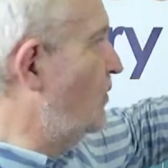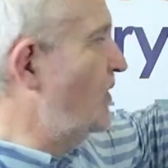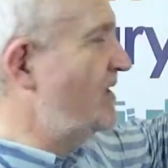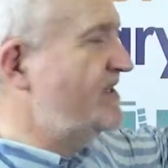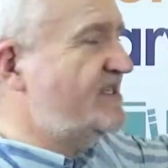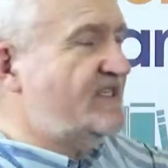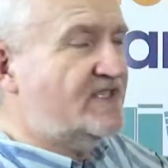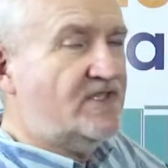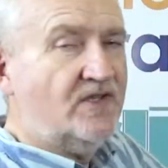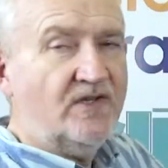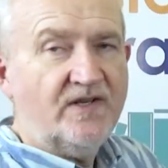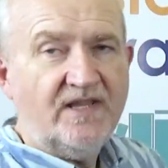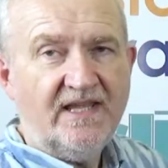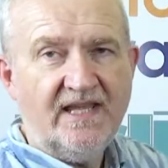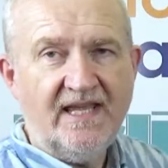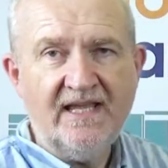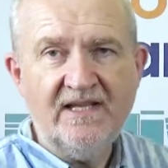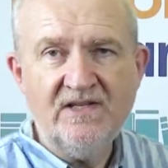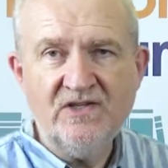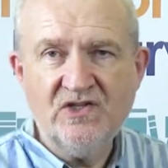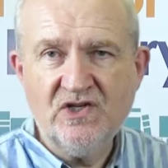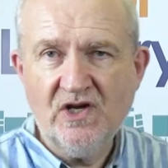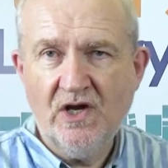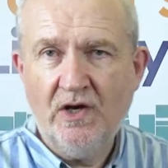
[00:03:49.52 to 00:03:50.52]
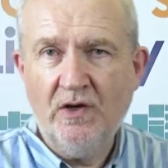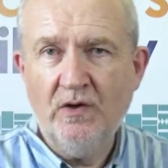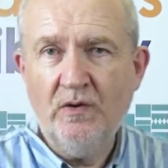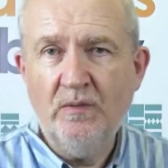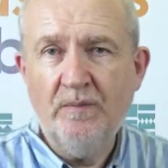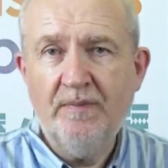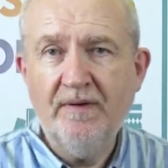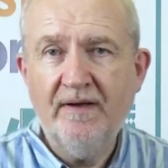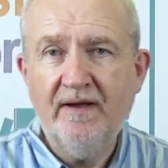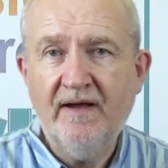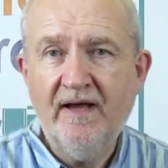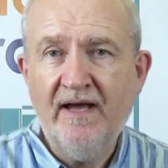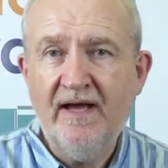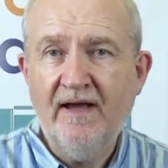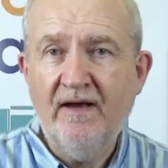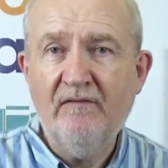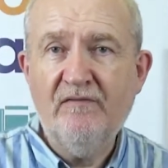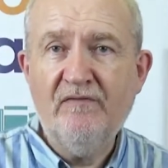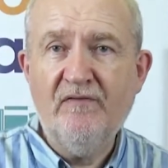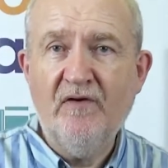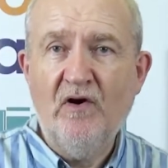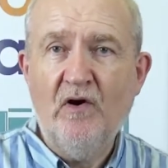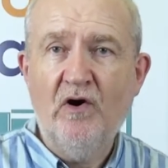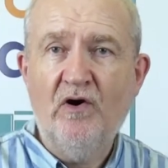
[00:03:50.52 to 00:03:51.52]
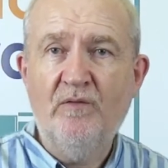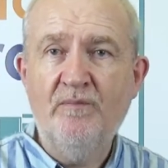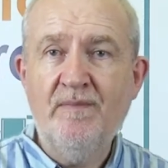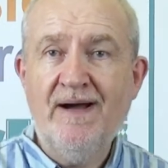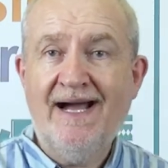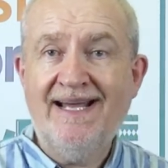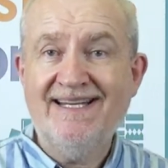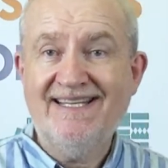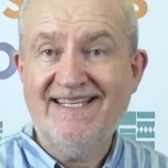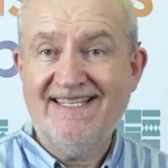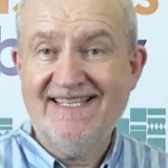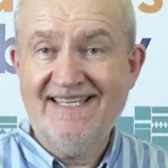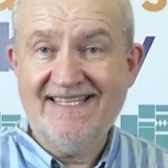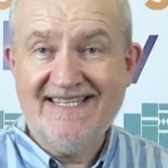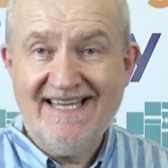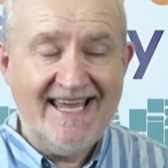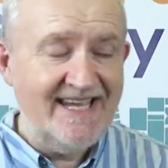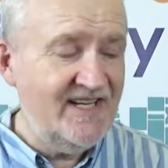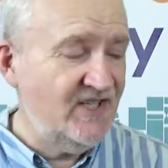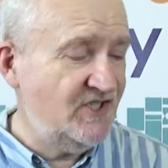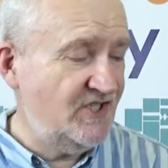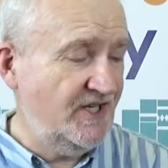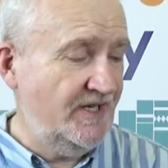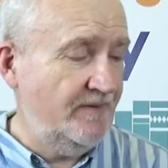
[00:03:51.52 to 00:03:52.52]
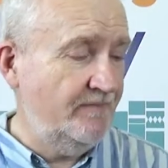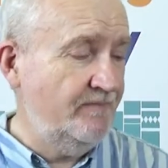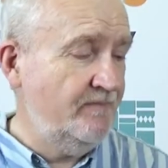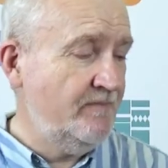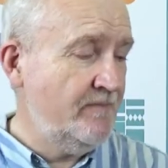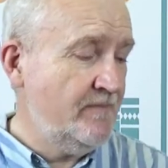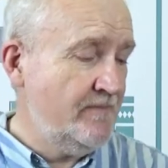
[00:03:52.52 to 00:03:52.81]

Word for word: was studying Job uh, for my dissertation,